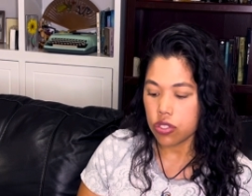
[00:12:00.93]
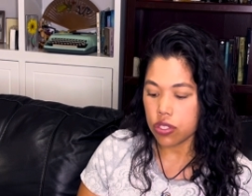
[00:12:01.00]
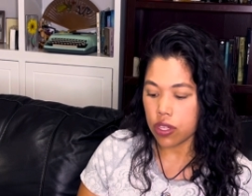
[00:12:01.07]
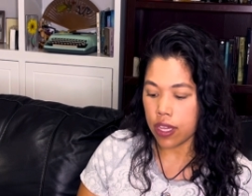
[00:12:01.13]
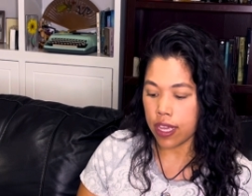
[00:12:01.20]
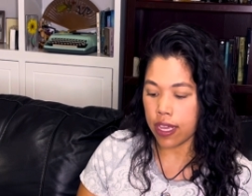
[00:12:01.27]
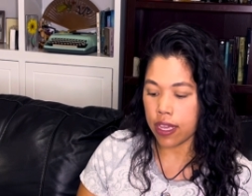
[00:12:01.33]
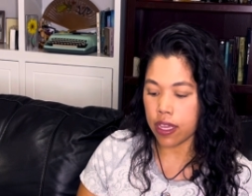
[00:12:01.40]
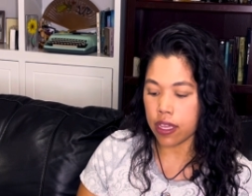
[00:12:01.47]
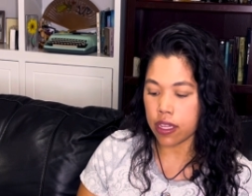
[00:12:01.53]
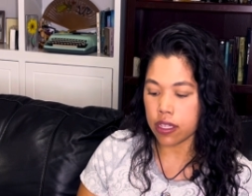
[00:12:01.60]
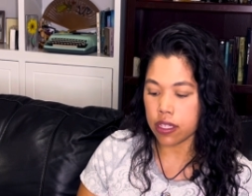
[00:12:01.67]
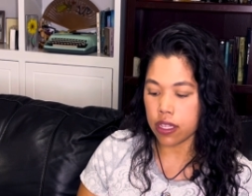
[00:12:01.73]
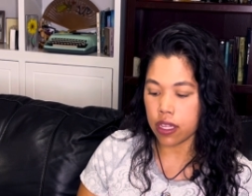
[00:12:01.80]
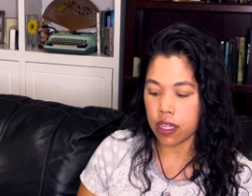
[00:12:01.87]

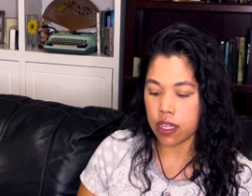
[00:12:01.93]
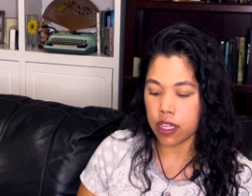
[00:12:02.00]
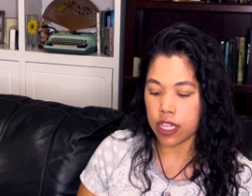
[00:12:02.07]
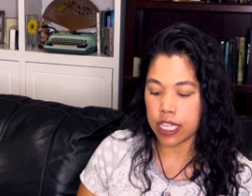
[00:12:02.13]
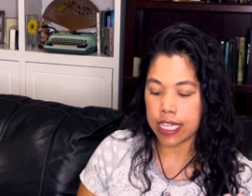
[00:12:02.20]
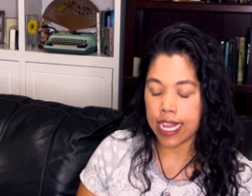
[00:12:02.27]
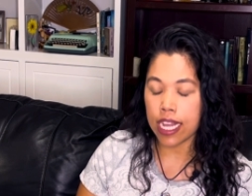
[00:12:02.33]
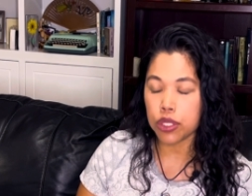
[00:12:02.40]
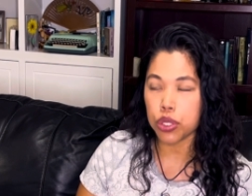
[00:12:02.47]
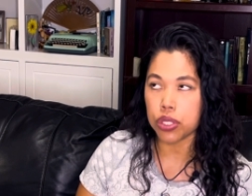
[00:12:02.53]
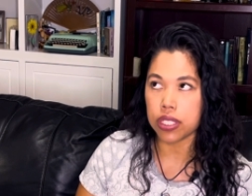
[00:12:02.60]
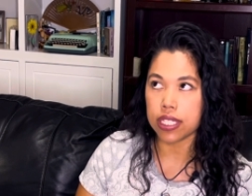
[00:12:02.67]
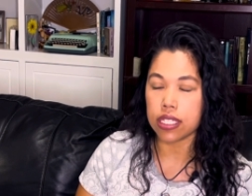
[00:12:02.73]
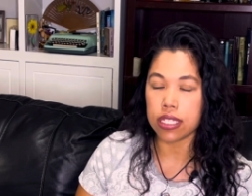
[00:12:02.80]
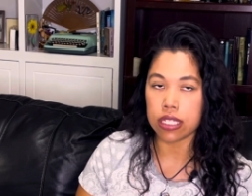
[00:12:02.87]
and a
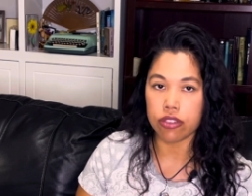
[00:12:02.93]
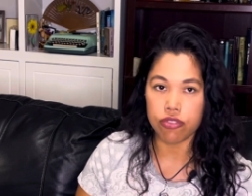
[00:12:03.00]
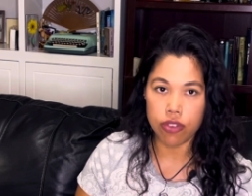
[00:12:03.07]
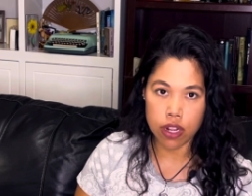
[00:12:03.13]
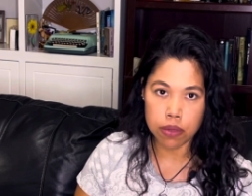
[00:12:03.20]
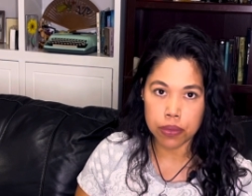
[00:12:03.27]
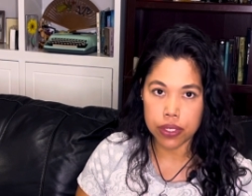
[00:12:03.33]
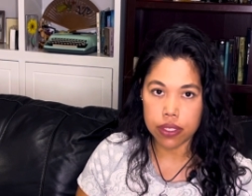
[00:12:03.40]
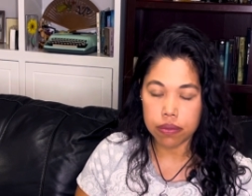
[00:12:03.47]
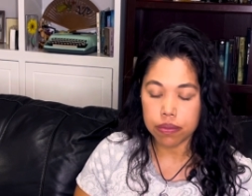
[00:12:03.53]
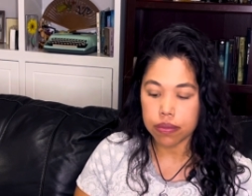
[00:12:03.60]
naturalist and a farmer.